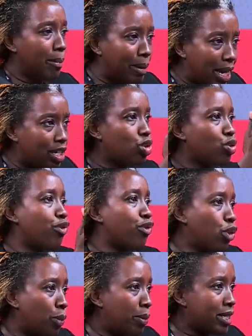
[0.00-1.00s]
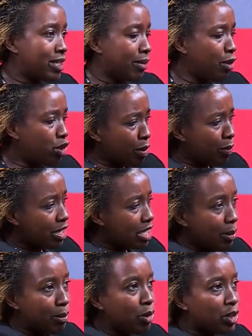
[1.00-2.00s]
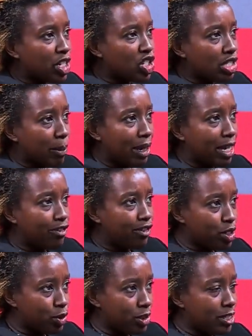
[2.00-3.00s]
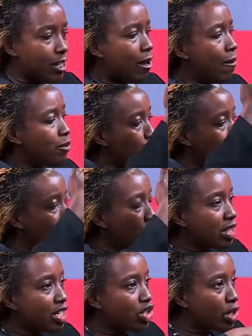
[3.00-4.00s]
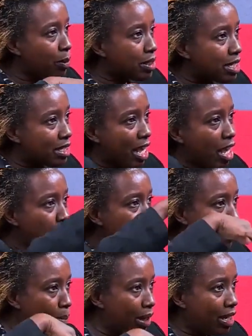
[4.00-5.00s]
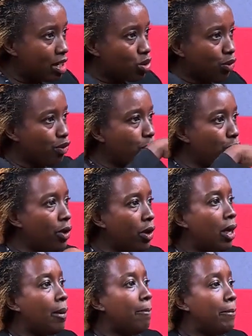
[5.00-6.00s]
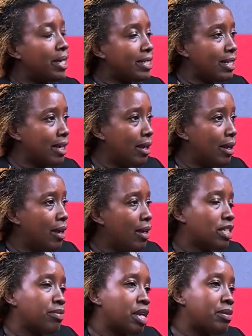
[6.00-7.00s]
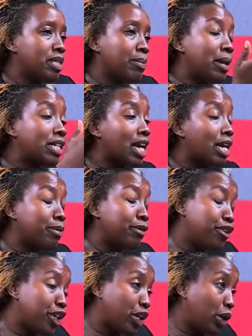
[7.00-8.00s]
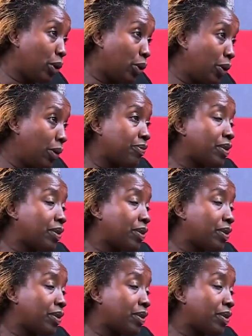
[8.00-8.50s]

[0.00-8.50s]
the blood to flow better. You remember there's a blockage in the blood vessels. So when you get the drip, it helps the blood to flow better. Sometimes the blood can be very low,